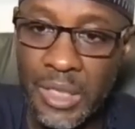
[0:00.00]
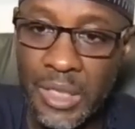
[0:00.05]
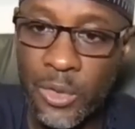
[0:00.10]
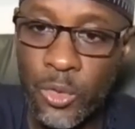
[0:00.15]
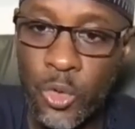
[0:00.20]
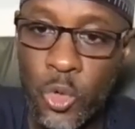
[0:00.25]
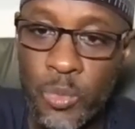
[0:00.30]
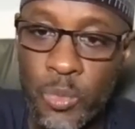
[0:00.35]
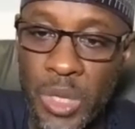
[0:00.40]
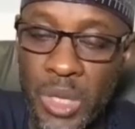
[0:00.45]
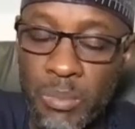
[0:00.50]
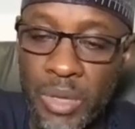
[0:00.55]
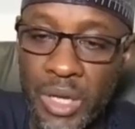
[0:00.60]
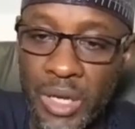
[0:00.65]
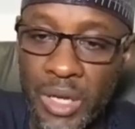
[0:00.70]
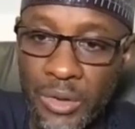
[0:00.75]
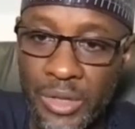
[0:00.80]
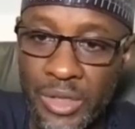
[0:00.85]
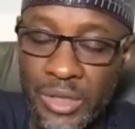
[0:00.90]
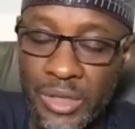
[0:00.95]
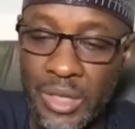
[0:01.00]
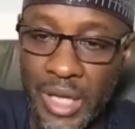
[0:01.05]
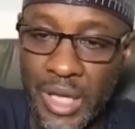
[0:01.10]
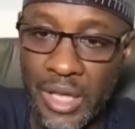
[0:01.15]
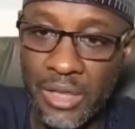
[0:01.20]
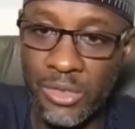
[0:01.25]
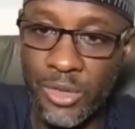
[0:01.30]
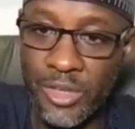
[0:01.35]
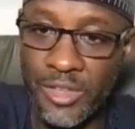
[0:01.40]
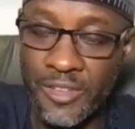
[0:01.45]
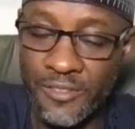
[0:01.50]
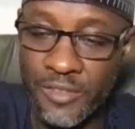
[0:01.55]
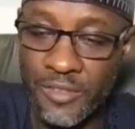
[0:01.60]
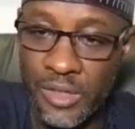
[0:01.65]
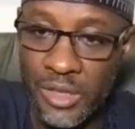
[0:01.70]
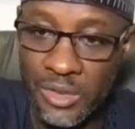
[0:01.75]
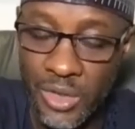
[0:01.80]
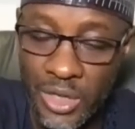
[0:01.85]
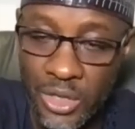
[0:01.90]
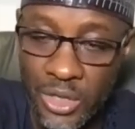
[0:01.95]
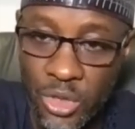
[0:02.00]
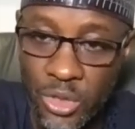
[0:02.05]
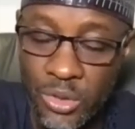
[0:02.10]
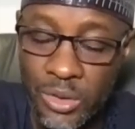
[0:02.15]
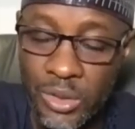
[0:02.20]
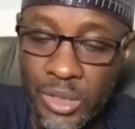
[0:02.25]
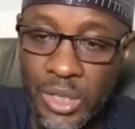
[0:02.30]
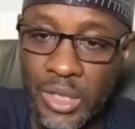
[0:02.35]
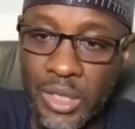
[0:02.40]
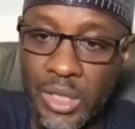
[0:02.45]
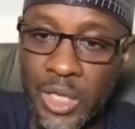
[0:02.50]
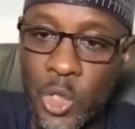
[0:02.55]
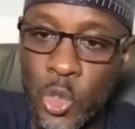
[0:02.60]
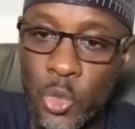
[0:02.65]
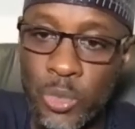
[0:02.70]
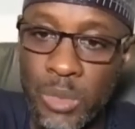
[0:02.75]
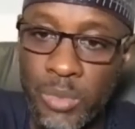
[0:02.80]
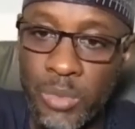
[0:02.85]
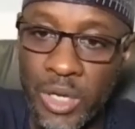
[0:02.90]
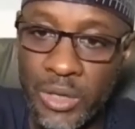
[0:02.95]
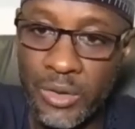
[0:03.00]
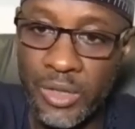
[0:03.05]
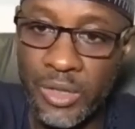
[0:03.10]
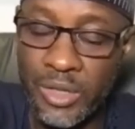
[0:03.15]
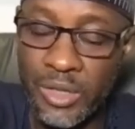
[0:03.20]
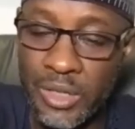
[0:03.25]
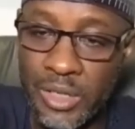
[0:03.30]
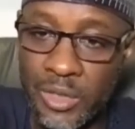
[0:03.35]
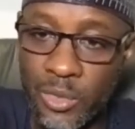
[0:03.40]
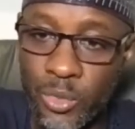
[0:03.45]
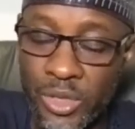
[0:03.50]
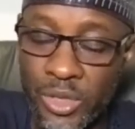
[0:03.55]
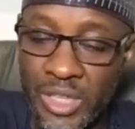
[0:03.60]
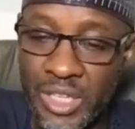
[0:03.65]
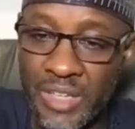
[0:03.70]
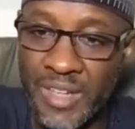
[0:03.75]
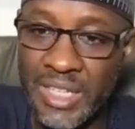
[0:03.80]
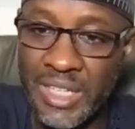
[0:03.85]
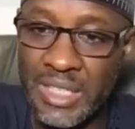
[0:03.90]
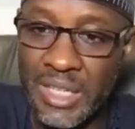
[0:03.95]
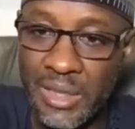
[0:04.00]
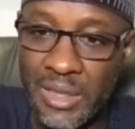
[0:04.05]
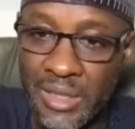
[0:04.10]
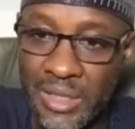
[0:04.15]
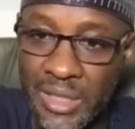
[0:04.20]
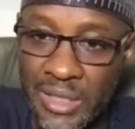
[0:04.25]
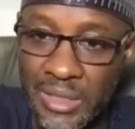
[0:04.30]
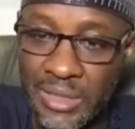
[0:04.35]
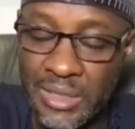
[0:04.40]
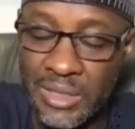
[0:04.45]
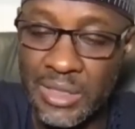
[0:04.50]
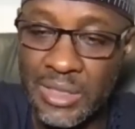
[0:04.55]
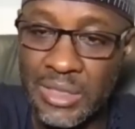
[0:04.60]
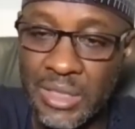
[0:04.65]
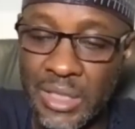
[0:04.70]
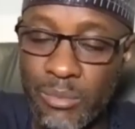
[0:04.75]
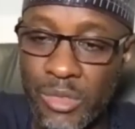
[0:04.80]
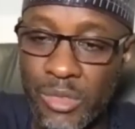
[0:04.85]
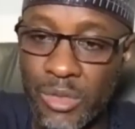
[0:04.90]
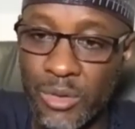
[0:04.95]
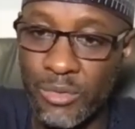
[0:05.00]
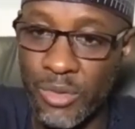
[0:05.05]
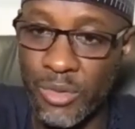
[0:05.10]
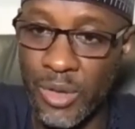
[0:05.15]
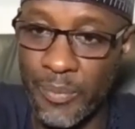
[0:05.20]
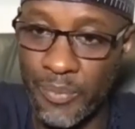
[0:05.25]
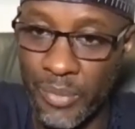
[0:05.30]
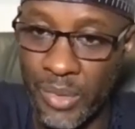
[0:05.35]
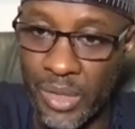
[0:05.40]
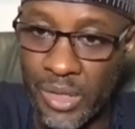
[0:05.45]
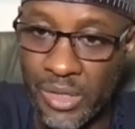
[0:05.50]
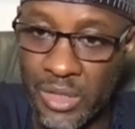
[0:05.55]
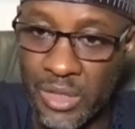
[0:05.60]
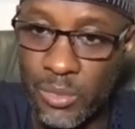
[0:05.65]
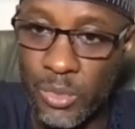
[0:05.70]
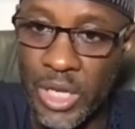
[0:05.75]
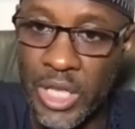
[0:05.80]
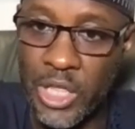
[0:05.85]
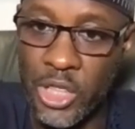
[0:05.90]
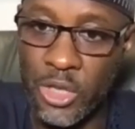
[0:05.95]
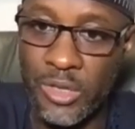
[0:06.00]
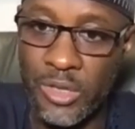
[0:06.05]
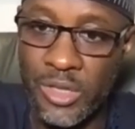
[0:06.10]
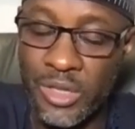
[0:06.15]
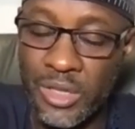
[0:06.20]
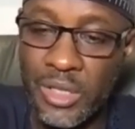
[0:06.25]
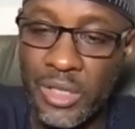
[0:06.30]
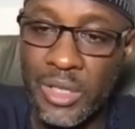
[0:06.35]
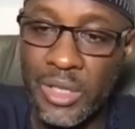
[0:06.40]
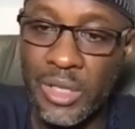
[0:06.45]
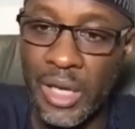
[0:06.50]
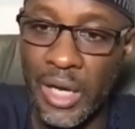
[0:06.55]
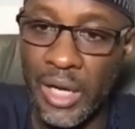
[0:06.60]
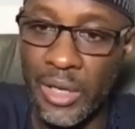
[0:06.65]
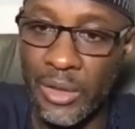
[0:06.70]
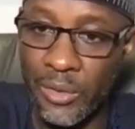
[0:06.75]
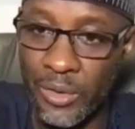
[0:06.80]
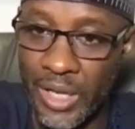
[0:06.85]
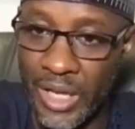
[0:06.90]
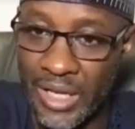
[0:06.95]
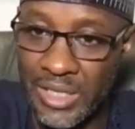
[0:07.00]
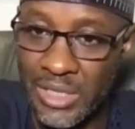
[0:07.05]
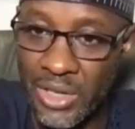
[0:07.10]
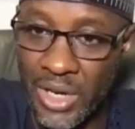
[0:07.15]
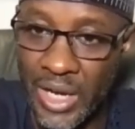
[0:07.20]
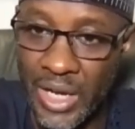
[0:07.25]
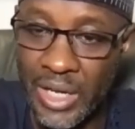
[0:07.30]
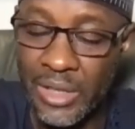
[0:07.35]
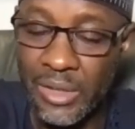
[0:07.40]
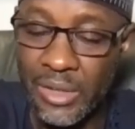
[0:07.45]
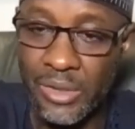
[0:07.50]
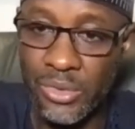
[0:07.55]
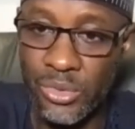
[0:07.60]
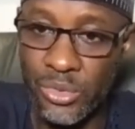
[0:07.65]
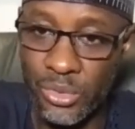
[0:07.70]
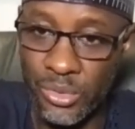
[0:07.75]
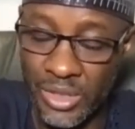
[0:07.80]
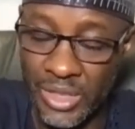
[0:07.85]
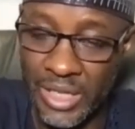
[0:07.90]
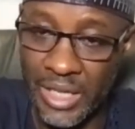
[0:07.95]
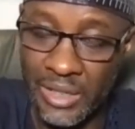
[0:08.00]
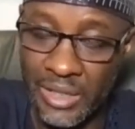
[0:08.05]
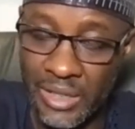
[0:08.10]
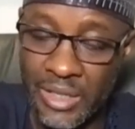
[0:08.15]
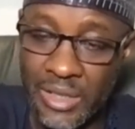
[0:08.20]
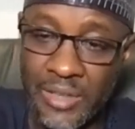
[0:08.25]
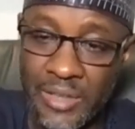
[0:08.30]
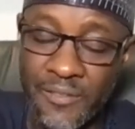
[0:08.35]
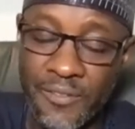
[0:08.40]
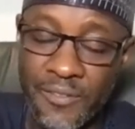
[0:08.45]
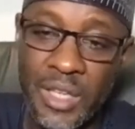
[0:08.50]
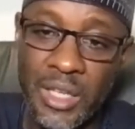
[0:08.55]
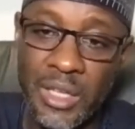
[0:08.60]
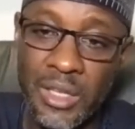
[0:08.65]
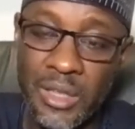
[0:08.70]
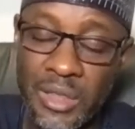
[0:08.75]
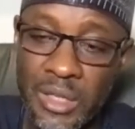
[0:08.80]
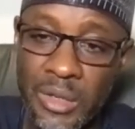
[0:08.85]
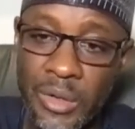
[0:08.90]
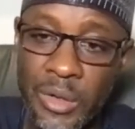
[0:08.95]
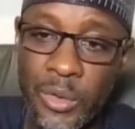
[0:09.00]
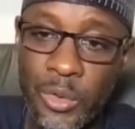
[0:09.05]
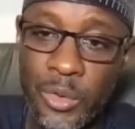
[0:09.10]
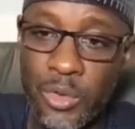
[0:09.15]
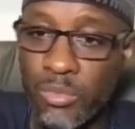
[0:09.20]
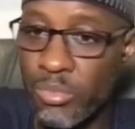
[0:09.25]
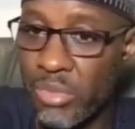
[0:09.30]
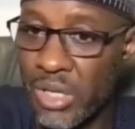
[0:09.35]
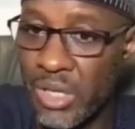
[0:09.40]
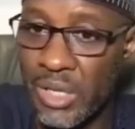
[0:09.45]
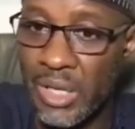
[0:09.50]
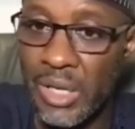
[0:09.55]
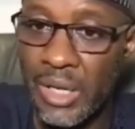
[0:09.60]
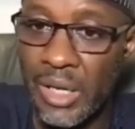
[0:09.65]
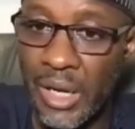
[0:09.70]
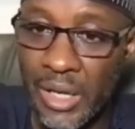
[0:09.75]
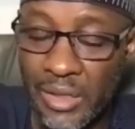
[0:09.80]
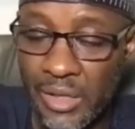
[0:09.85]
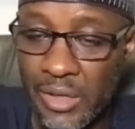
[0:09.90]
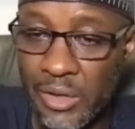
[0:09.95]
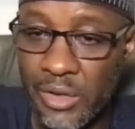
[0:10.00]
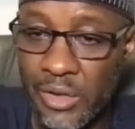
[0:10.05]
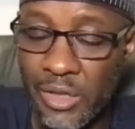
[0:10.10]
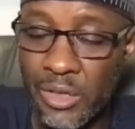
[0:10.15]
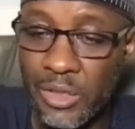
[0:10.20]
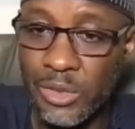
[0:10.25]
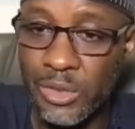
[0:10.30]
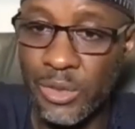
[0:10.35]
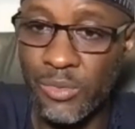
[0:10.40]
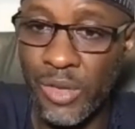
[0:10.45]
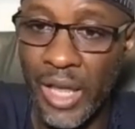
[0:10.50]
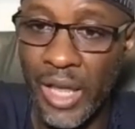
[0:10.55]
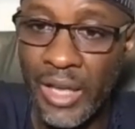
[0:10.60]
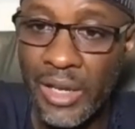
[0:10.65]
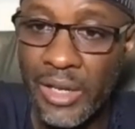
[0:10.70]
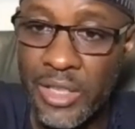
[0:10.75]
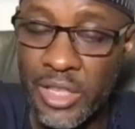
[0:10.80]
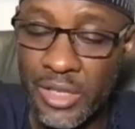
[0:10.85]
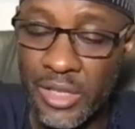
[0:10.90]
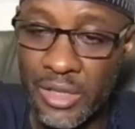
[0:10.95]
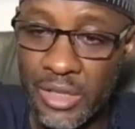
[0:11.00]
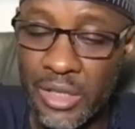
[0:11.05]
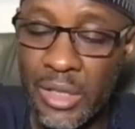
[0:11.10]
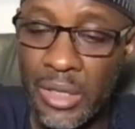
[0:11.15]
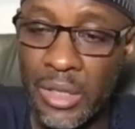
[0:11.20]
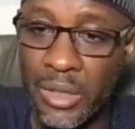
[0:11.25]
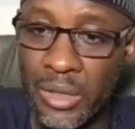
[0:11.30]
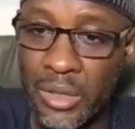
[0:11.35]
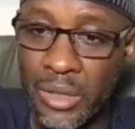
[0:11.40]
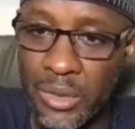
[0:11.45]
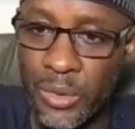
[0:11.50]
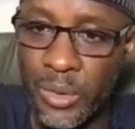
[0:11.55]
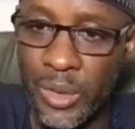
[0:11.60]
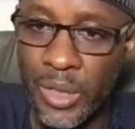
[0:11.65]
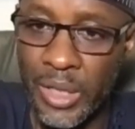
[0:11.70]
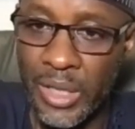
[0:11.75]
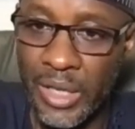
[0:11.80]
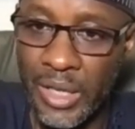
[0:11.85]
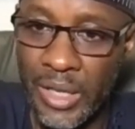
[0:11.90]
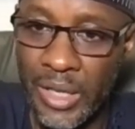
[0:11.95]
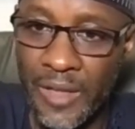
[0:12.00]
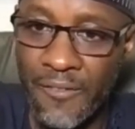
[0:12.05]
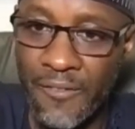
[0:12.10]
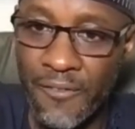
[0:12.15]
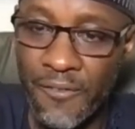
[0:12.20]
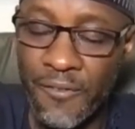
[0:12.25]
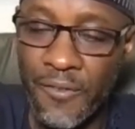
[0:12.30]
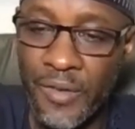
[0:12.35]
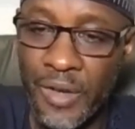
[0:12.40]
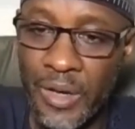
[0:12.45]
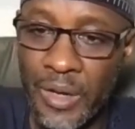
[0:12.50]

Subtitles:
It could be because there is no infrastructure. It could be because it was never tested in terms of simulations and other trials to test its efficacy, or it could be as a result of negligence. So if